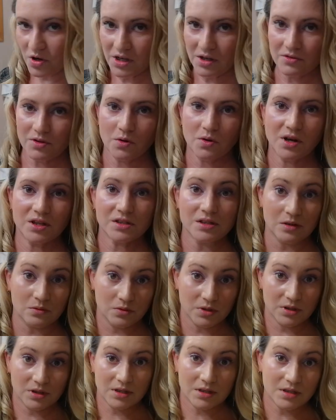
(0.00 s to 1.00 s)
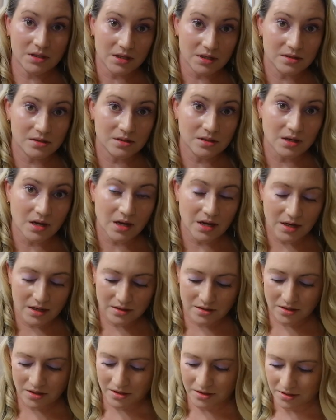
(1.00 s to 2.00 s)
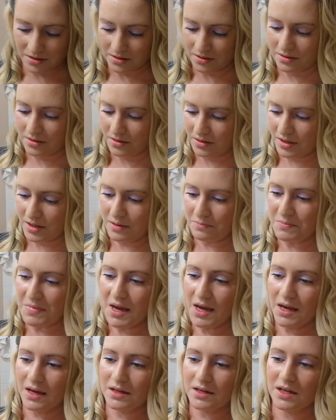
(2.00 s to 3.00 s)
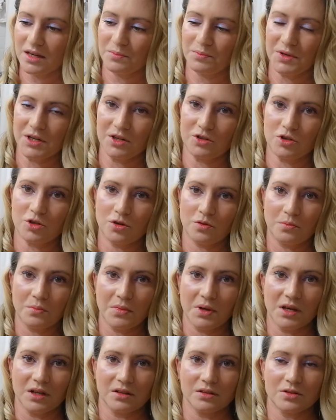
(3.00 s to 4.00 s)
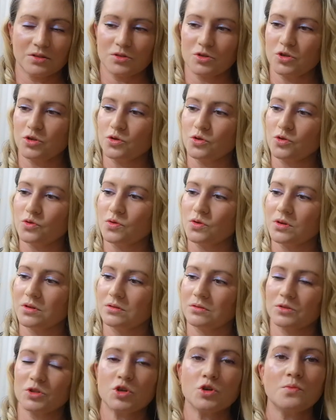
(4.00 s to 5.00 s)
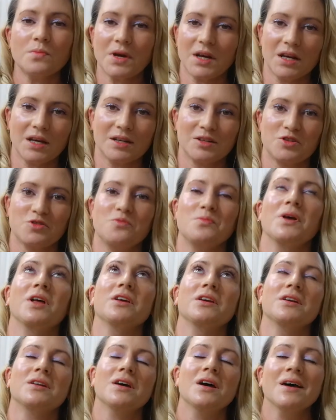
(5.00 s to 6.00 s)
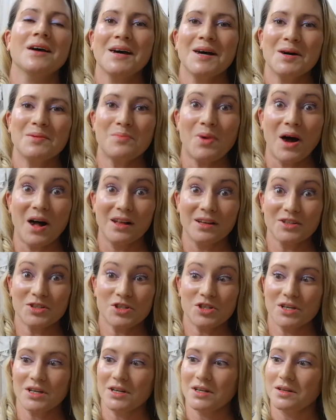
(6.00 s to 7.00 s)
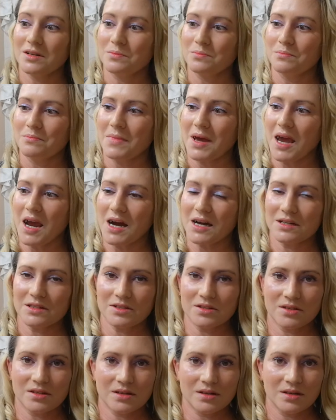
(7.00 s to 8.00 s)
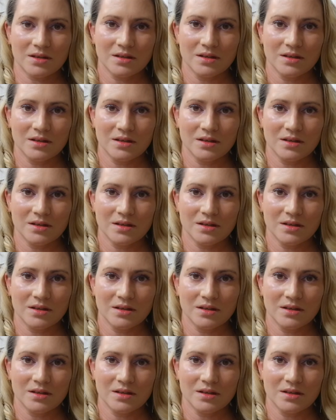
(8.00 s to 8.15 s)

one of the ones I really disliked, the Mad Hippie 2, mil, two, two Minute 2 Million Polishing Mask.